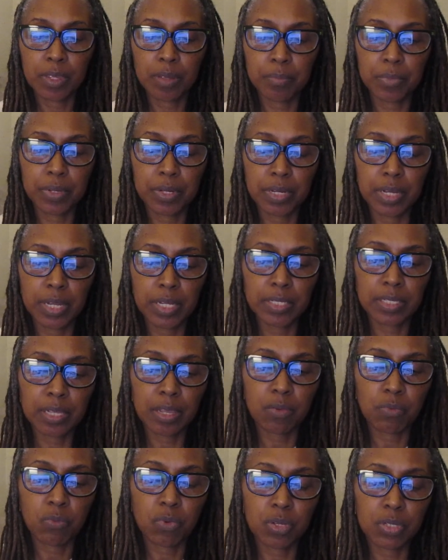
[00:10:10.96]
But next,
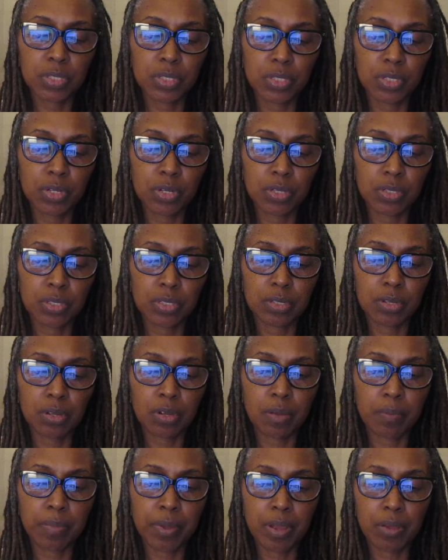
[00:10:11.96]
I want to
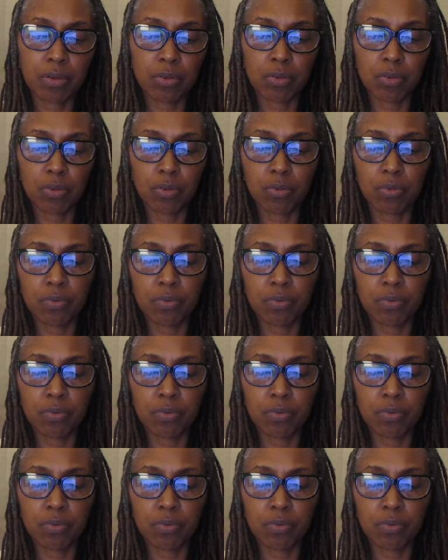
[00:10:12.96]
talk about